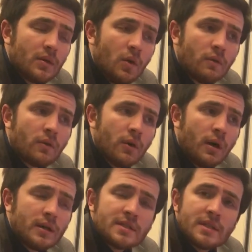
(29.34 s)

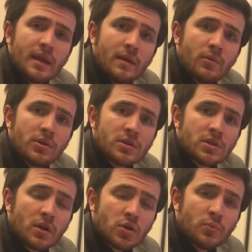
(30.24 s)
Overall, it's a game where the
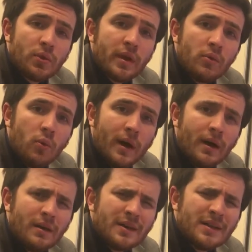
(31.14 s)
Stars played
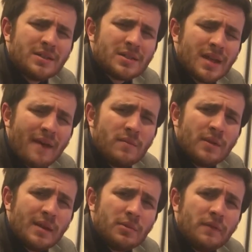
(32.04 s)
well and they just haven't
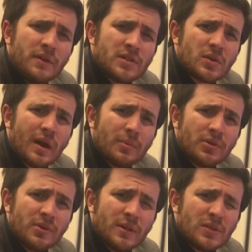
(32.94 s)
been able to finish their
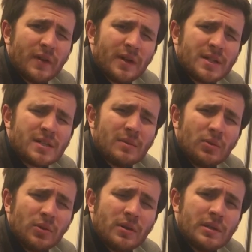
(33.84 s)
opportunities. Very
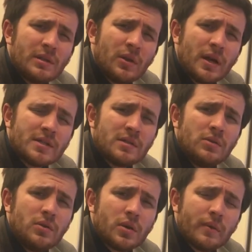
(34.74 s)
similar to the loss to the
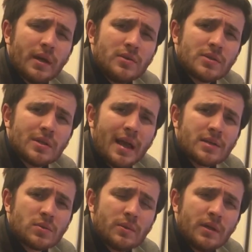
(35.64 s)
New York Rangers
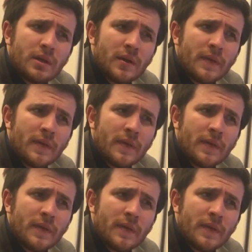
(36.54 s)
last week.